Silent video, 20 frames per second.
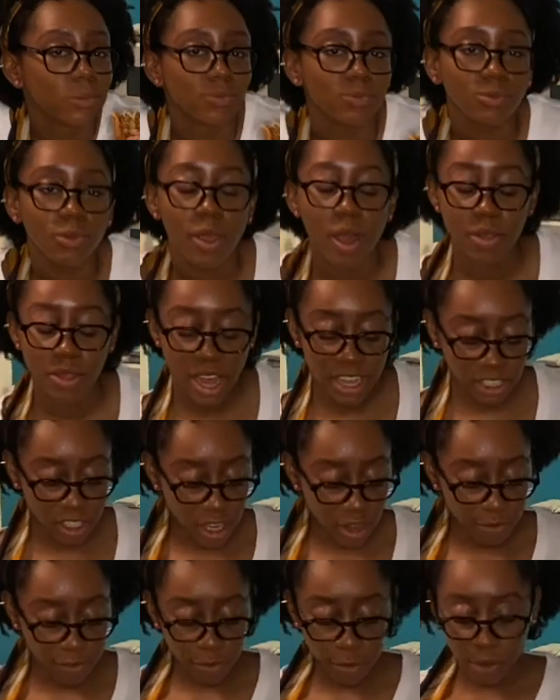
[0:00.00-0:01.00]
And that's it,
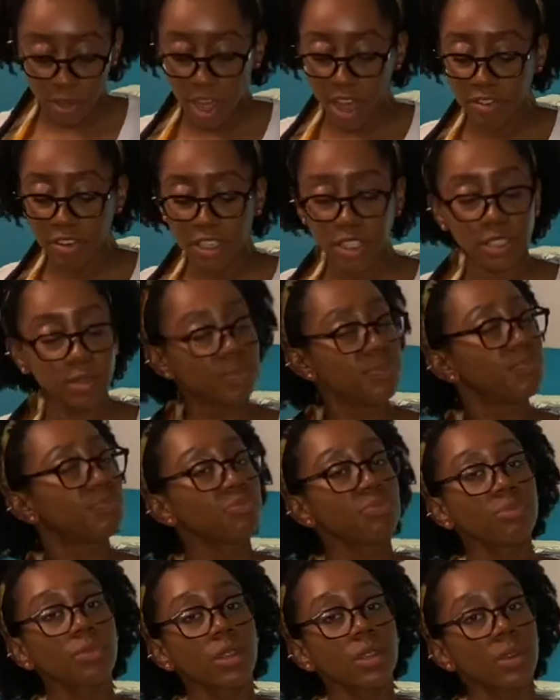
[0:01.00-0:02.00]
food lovers.
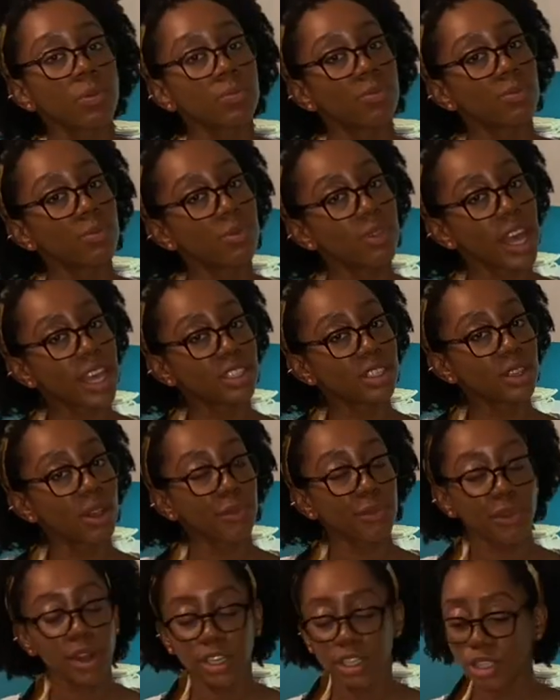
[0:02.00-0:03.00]
That's your
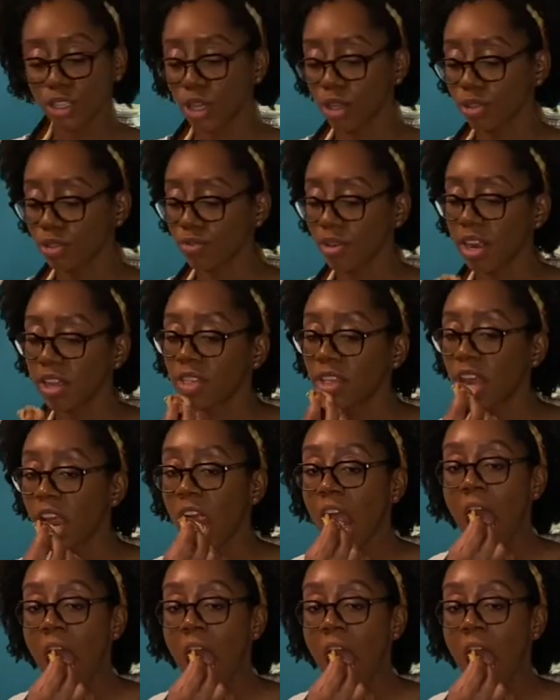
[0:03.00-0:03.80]
French toast right there.